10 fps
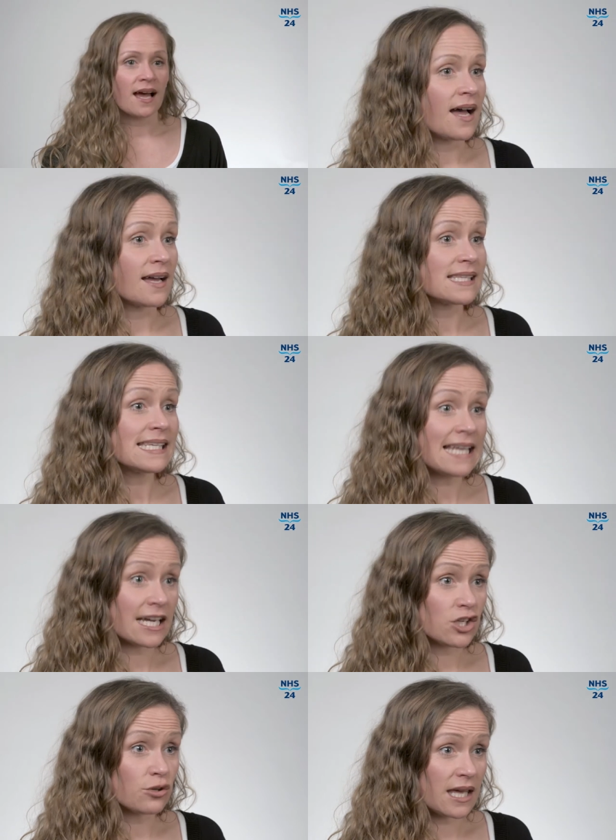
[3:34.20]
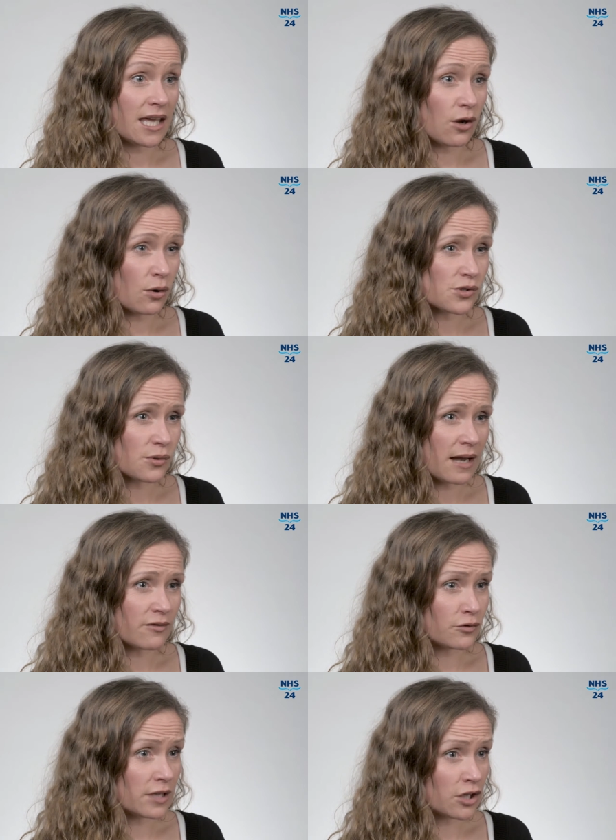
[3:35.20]
Coeliac UK also have
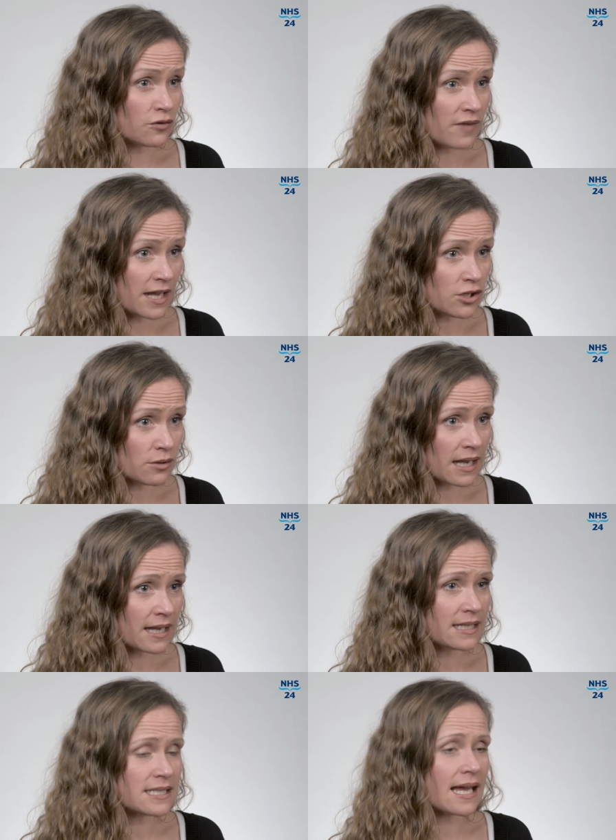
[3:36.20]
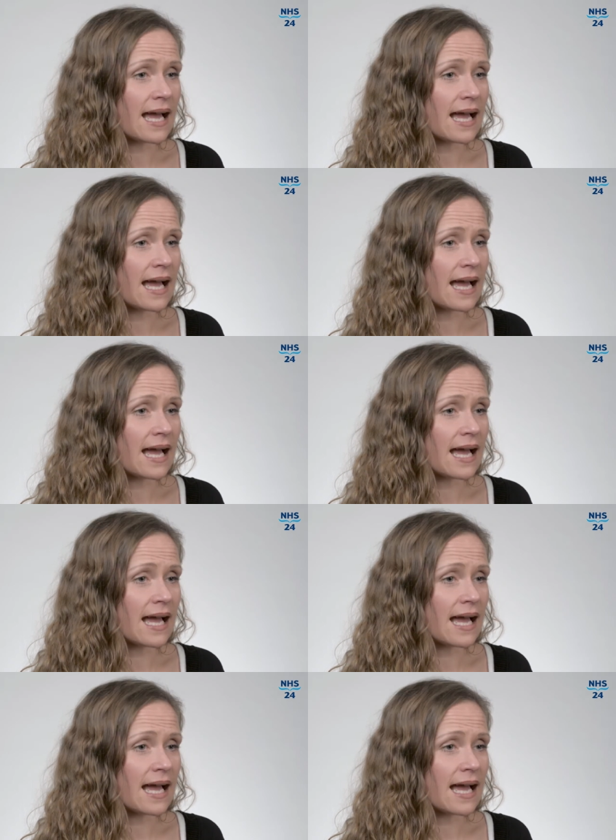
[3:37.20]
a really good venue guide,